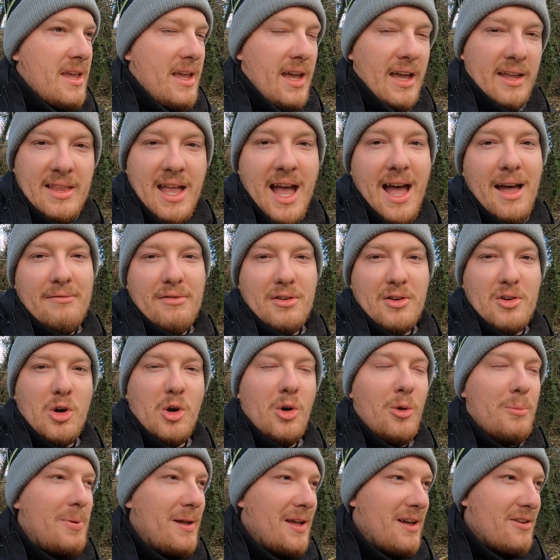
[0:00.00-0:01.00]
and have a
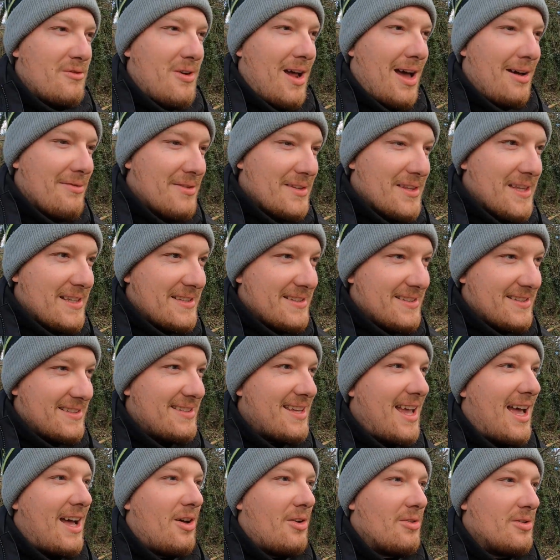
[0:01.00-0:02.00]
cuppa rather than
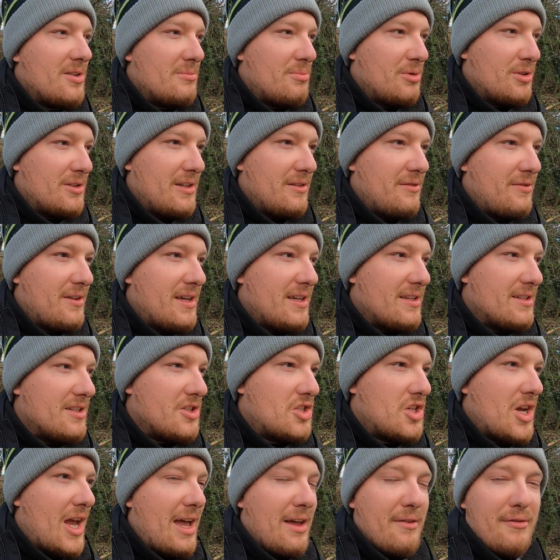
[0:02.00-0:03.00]
sat on a bloody
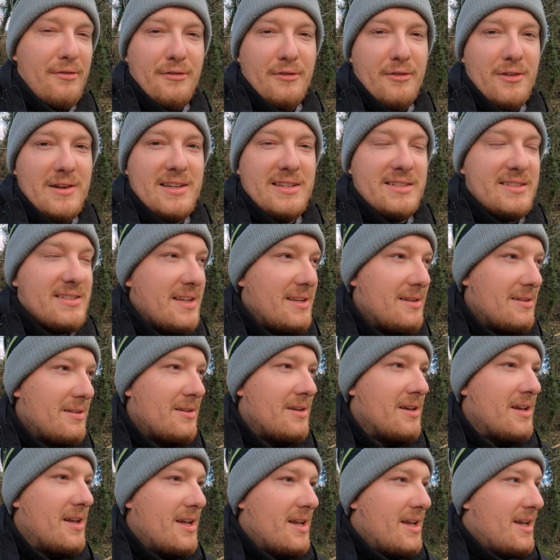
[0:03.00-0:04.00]
feeder chair
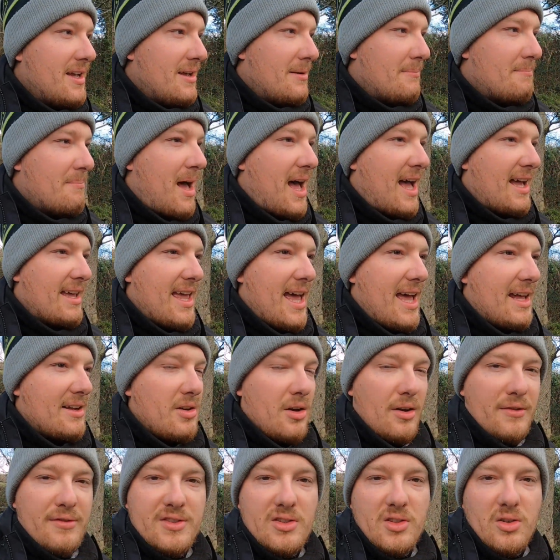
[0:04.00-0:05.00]
freezing my
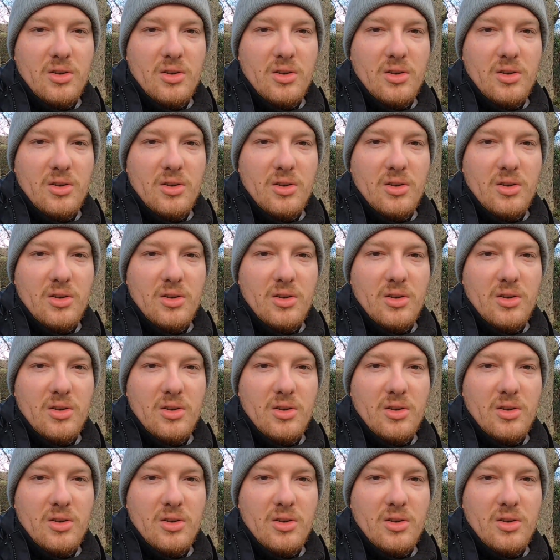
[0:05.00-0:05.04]
head off.